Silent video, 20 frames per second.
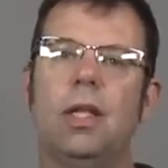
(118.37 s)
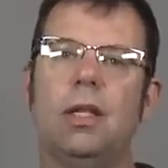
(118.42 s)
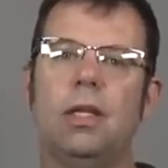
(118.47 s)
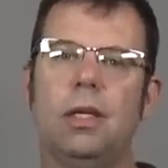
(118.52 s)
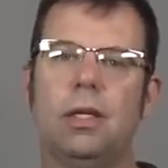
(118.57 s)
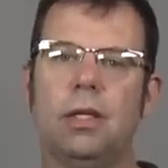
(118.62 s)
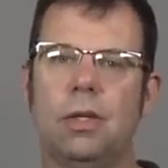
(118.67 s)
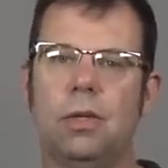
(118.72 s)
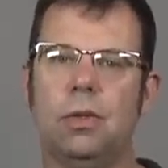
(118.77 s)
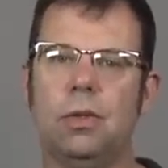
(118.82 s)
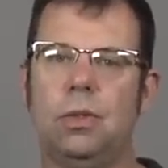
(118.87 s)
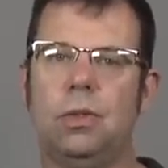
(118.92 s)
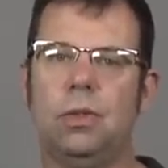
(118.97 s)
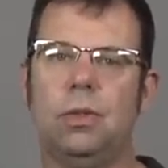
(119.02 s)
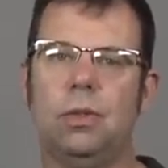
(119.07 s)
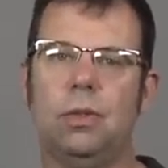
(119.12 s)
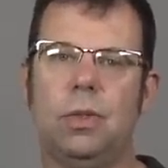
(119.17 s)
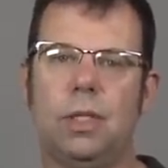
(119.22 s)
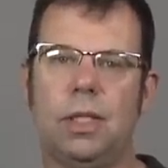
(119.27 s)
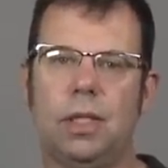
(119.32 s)
that go
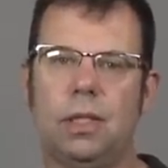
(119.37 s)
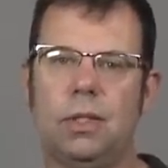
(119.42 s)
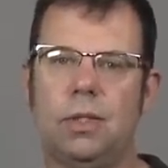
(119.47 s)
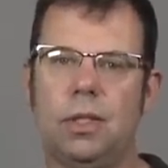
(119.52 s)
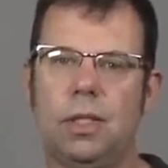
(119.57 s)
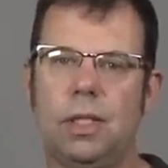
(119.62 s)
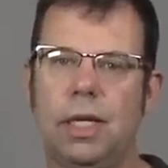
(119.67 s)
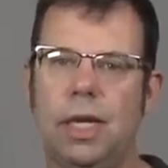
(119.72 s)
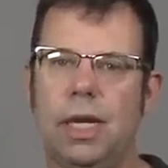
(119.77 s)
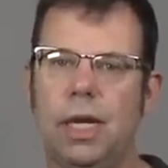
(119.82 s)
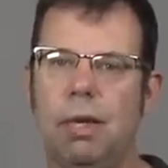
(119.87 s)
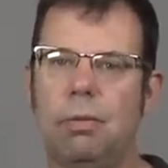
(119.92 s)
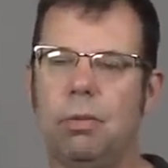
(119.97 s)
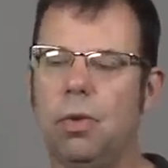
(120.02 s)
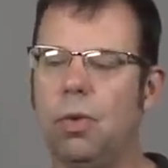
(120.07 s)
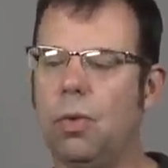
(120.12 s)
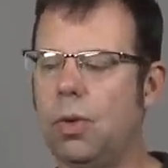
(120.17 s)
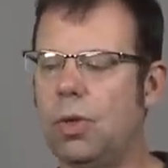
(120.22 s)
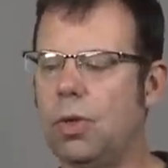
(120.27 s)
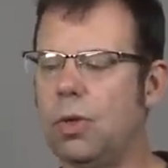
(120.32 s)
to ENG
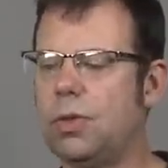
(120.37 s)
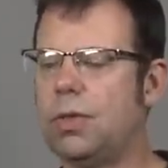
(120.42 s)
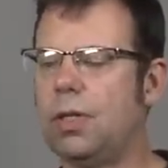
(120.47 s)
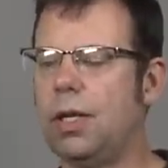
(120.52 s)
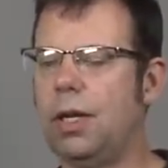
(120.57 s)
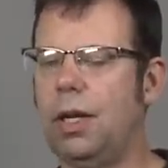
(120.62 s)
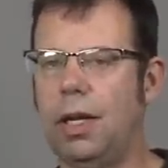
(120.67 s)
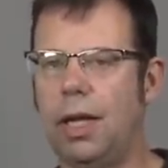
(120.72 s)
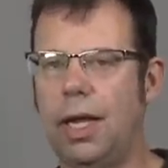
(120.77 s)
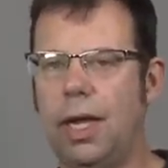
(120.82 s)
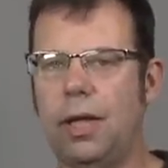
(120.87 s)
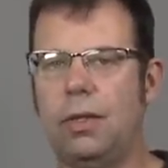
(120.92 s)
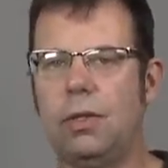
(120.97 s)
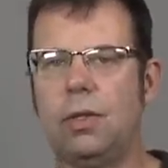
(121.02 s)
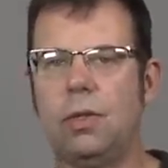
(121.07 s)
camcorders and allow